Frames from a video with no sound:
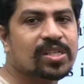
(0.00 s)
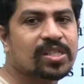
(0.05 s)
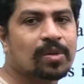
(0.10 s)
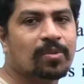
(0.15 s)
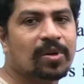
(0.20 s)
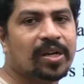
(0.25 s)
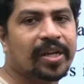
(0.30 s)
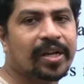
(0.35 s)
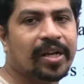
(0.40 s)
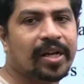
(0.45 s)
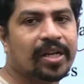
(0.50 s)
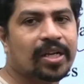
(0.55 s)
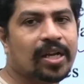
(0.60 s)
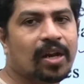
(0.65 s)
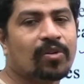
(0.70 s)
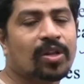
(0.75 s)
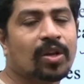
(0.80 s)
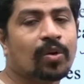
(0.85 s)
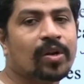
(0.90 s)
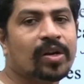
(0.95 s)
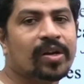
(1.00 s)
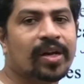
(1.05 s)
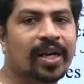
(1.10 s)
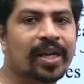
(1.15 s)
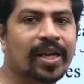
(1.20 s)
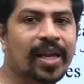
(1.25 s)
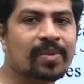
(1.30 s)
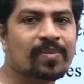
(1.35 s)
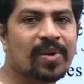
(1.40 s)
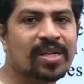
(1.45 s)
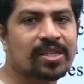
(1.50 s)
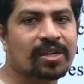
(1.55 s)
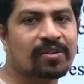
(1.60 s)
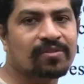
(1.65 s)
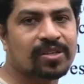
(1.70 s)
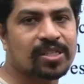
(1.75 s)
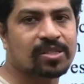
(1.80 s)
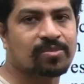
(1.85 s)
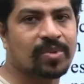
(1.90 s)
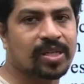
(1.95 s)
stability criteria, we are going to get gain margin and
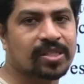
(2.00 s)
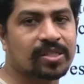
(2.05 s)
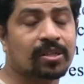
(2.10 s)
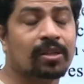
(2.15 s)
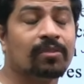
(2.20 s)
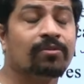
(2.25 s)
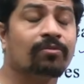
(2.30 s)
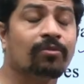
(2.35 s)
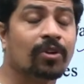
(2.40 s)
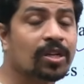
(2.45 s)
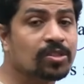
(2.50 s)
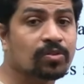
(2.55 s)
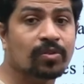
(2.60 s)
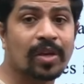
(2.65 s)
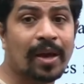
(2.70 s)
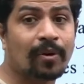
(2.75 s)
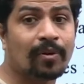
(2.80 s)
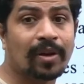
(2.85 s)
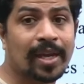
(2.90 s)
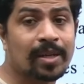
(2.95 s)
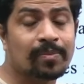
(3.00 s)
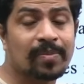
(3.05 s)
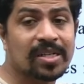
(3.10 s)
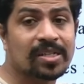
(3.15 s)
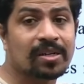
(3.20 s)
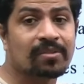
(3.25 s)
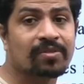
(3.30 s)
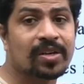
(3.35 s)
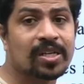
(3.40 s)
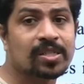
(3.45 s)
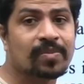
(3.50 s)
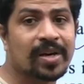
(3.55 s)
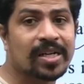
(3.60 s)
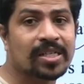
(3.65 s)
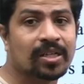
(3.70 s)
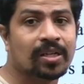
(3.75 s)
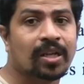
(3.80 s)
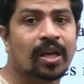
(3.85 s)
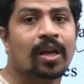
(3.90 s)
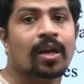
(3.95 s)
phase margin. If once we have gain margin, phase
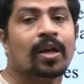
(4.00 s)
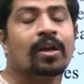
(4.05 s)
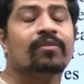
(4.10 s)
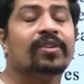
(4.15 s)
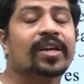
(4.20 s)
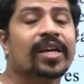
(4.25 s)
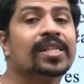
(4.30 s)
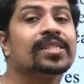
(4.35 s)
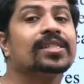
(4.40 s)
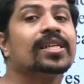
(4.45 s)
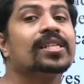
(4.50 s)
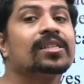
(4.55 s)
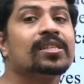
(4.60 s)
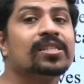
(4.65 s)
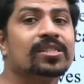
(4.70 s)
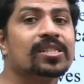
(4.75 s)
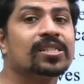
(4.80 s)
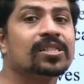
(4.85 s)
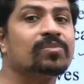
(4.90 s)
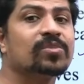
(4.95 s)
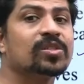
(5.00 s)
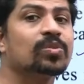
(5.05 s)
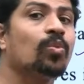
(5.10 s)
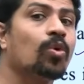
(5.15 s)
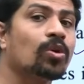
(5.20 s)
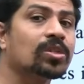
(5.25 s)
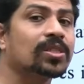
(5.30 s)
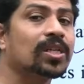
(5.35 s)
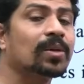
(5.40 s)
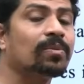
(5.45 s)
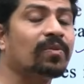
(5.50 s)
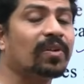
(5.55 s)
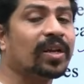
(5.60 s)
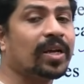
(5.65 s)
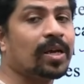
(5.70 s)
margin, we can say this system is more stable when